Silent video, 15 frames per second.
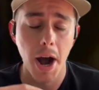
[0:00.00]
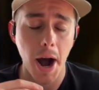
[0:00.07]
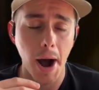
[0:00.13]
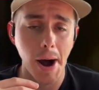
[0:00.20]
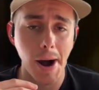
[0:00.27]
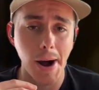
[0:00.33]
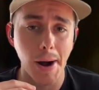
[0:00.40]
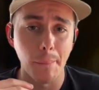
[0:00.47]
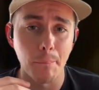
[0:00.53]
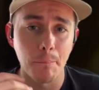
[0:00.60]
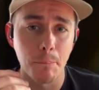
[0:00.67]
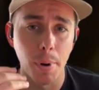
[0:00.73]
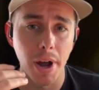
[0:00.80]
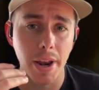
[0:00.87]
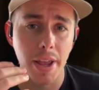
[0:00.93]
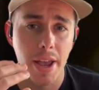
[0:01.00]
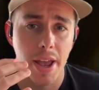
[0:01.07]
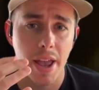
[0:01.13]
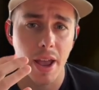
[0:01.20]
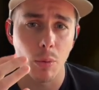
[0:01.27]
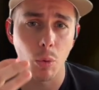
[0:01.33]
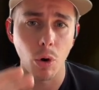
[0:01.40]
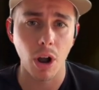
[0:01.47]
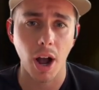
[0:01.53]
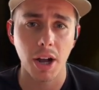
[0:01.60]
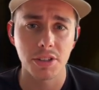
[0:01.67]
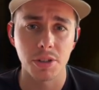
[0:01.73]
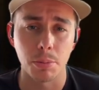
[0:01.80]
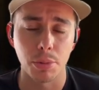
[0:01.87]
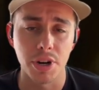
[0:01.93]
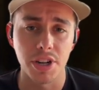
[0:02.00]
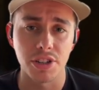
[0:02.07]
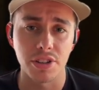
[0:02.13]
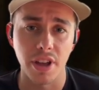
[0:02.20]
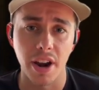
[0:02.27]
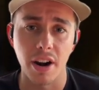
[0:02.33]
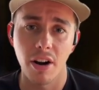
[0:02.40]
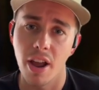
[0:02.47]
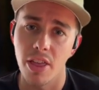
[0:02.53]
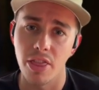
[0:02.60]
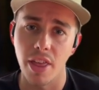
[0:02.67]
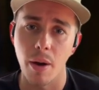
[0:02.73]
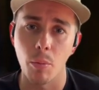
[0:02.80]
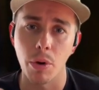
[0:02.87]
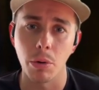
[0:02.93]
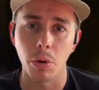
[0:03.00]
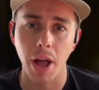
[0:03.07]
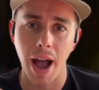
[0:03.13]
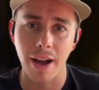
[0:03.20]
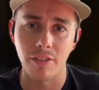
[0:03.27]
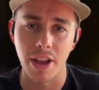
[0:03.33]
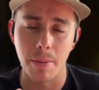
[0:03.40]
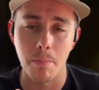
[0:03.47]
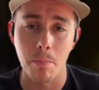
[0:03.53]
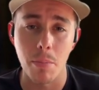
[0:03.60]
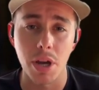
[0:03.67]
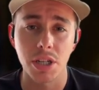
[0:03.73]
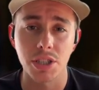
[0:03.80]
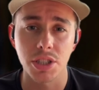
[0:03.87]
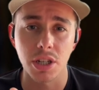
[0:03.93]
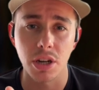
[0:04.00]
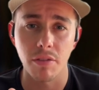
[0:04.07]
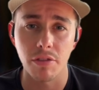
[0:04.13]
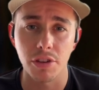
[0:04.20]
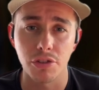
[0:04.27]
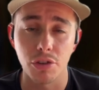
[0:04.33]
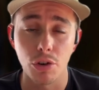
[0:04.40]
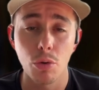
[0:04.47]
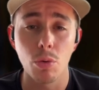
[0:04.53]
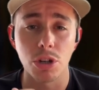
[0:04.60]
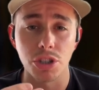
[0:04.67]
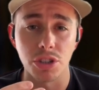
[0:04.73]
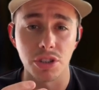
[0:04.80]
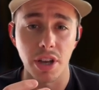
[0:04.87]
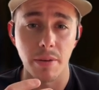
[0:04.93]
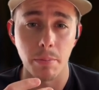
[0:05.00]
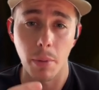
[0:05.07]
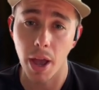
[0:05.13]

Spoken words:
But it will cause a breach there, and then we will have a mixing of the two, which is a